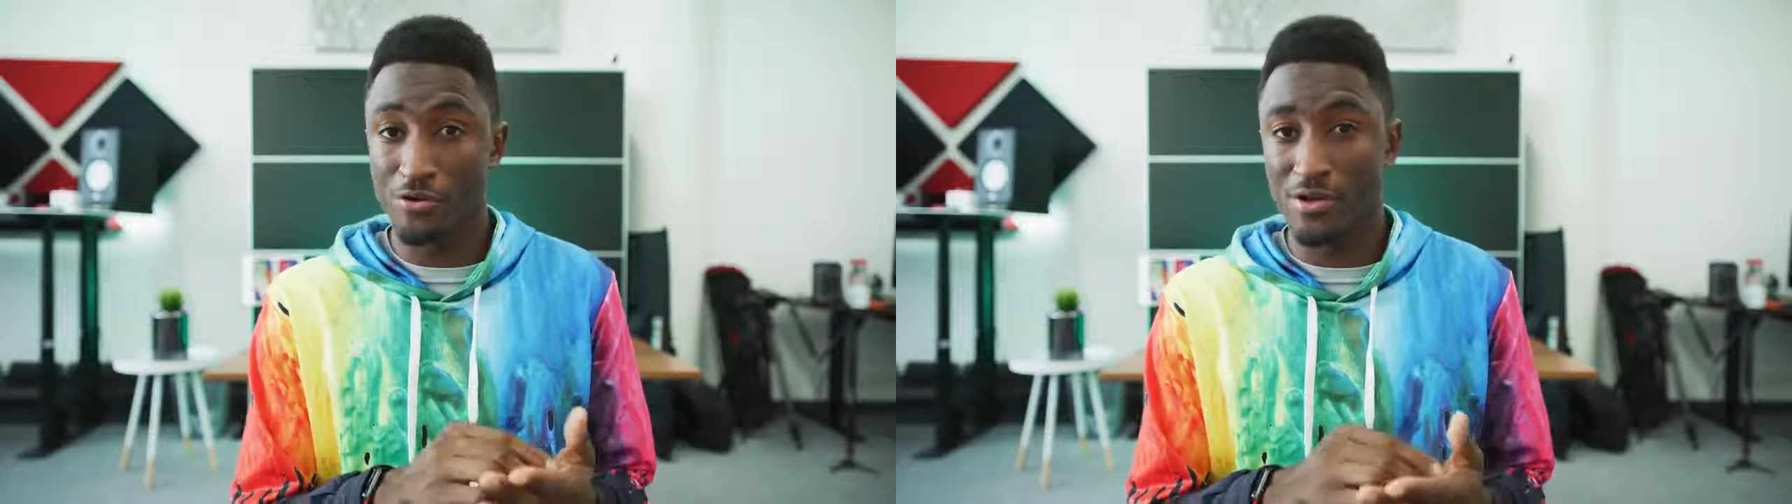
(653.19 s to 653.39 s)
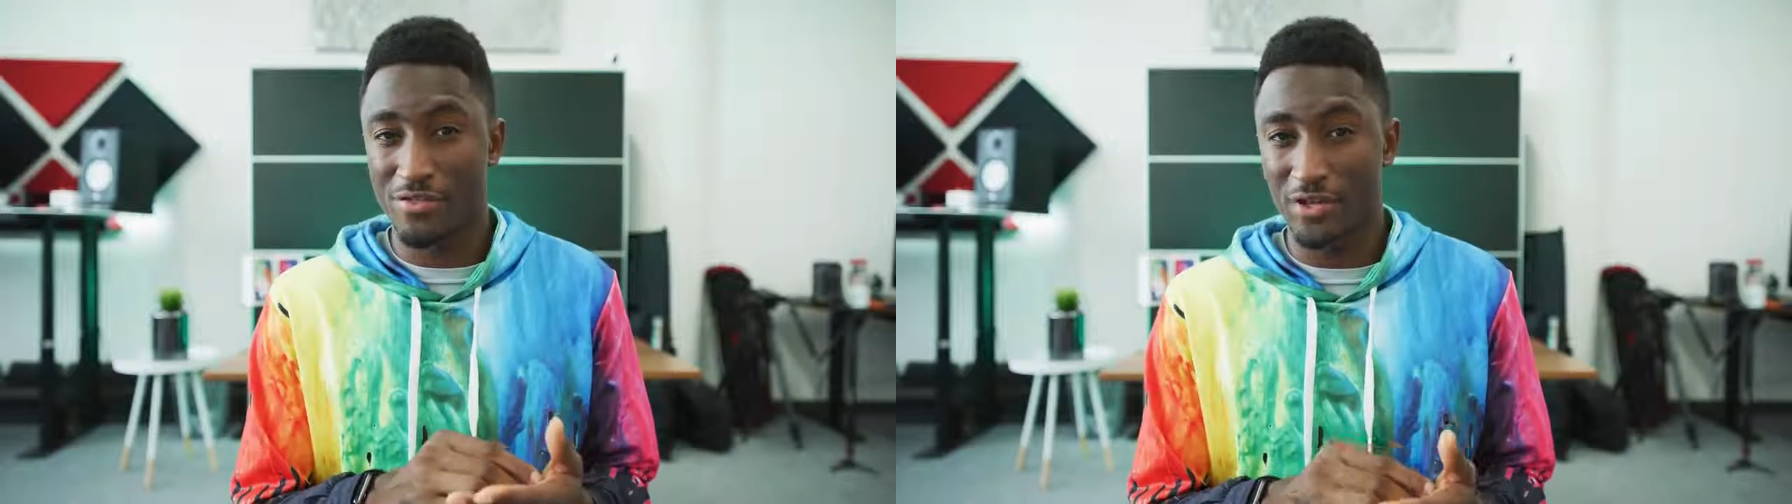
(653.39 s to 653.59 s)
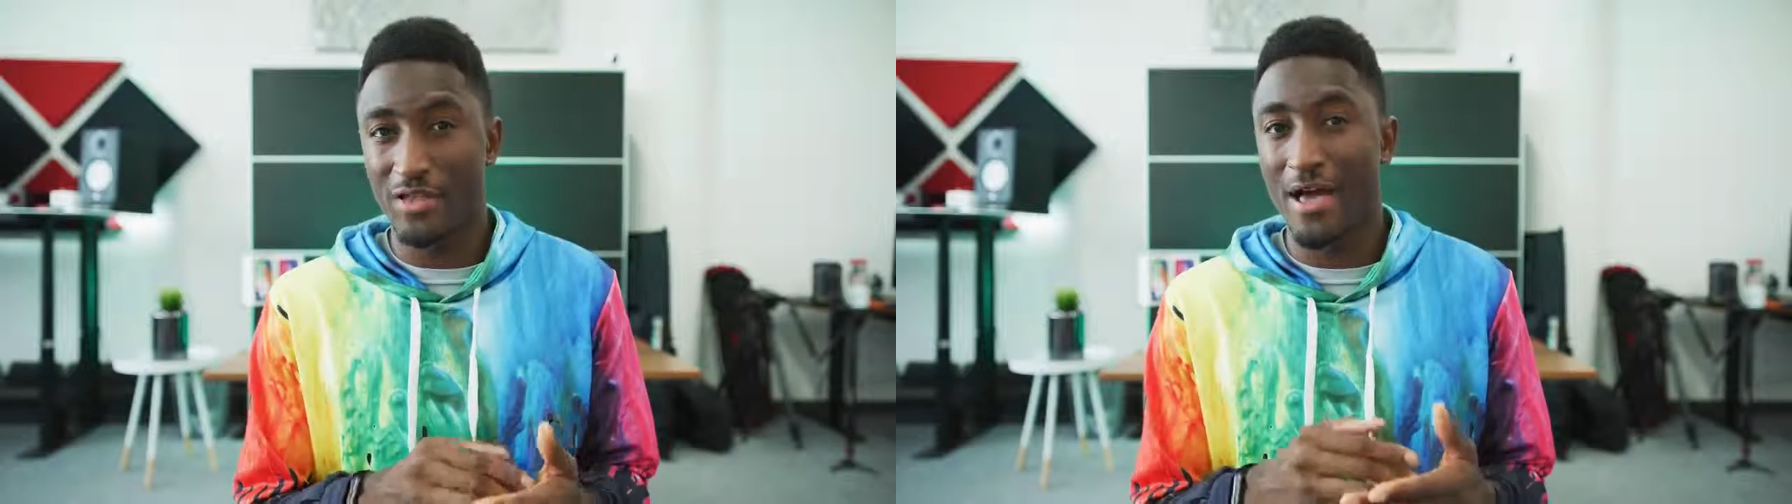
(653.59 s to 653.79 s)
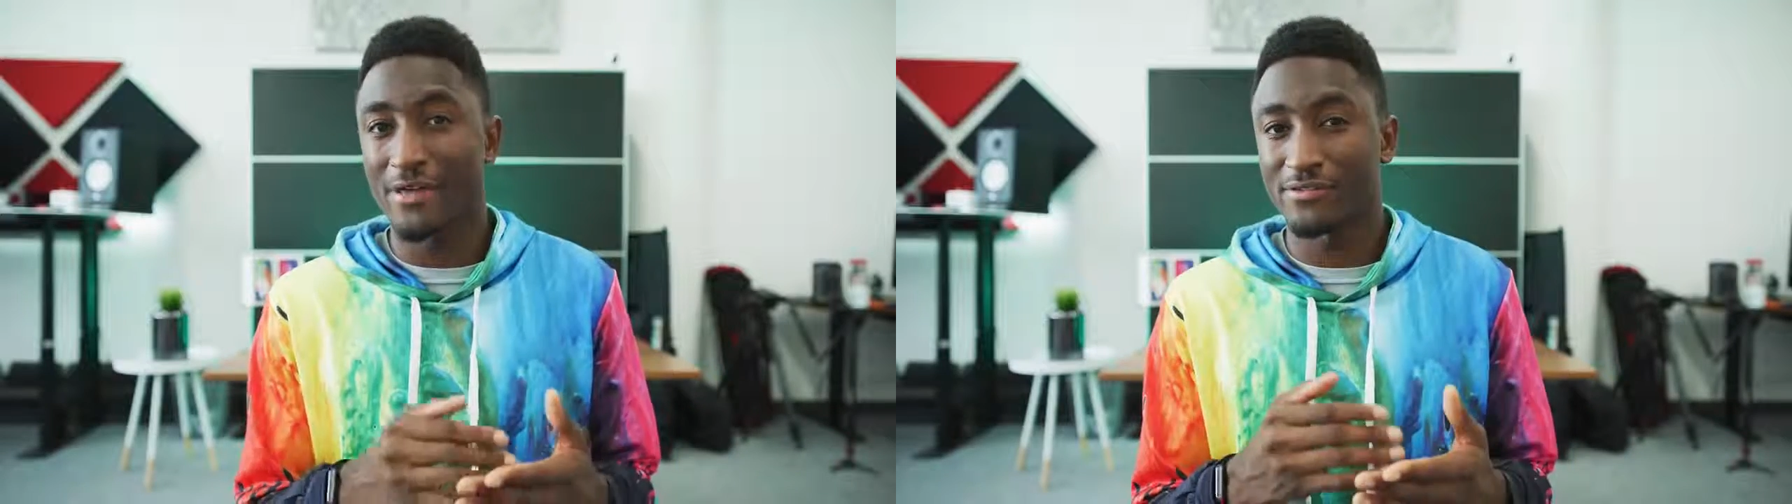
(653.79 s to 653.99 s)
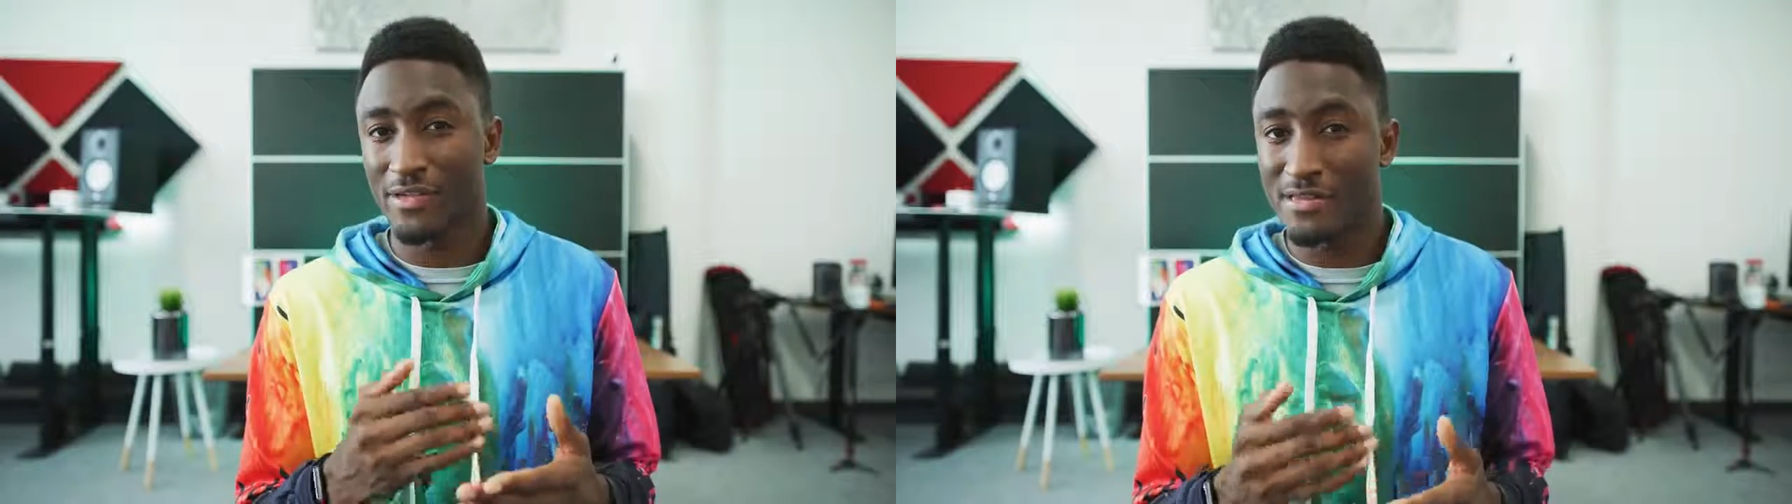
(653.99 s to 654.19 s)
underneath the
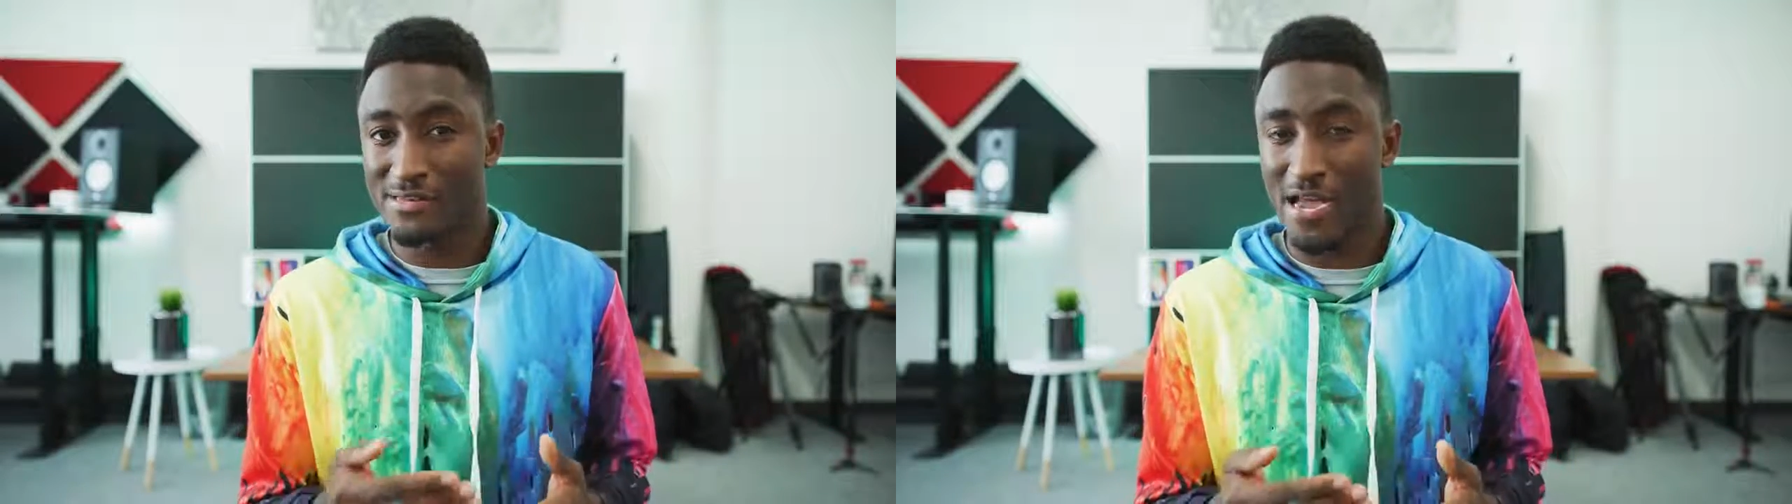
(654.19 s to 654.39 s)
glass in